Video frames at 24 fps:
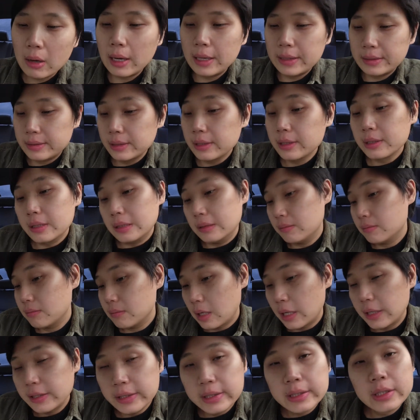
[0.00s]
I did
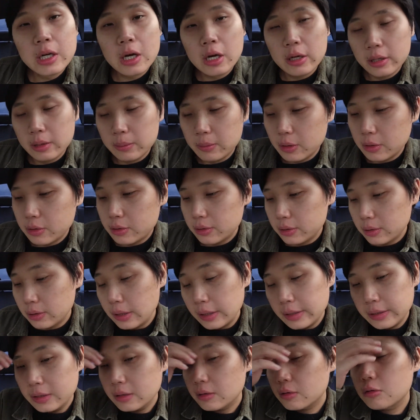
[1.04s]
got emotional. I
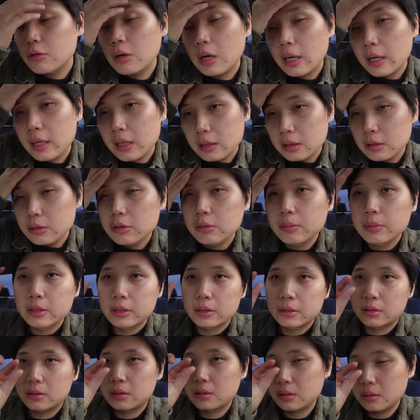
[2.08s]
did cry a little bit,
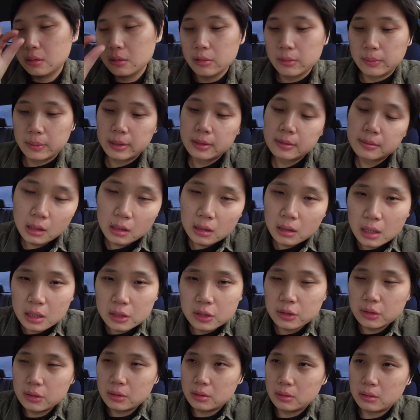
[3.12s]
just a little bit. And
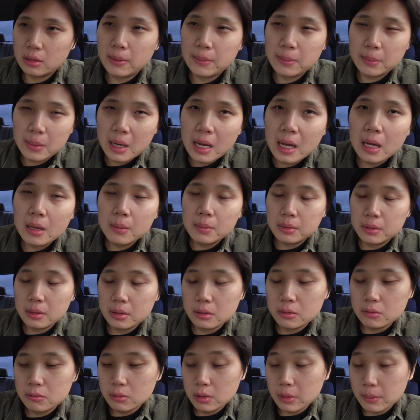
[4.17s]
that map
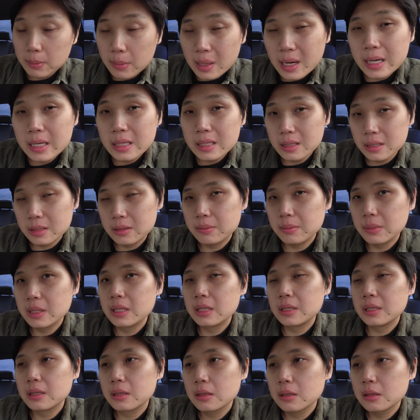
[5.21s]
reminded
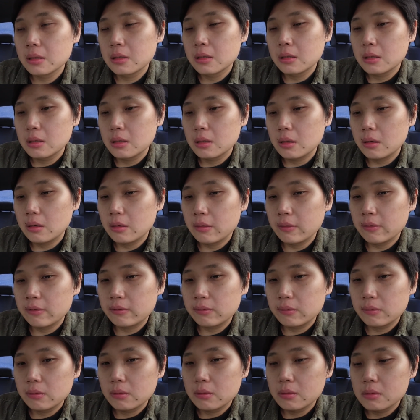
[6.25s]
me of
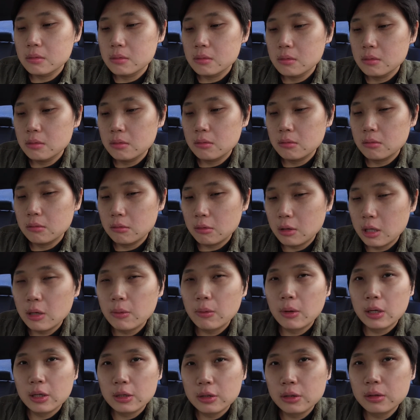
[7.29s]
what I
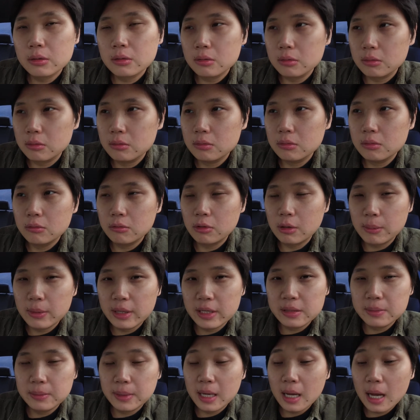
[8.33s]
want to do, what
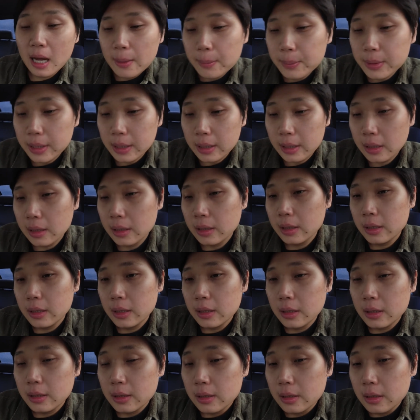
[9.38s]
makes me happy.
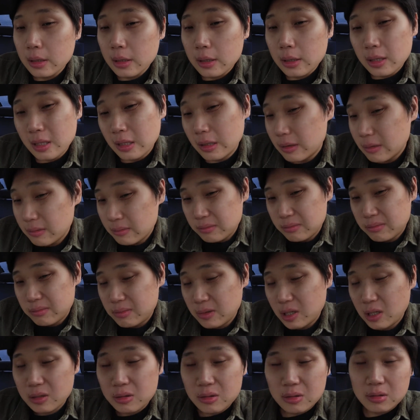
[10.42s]

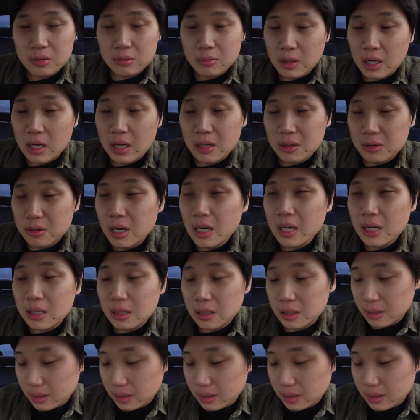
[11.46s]
That's why I cried, I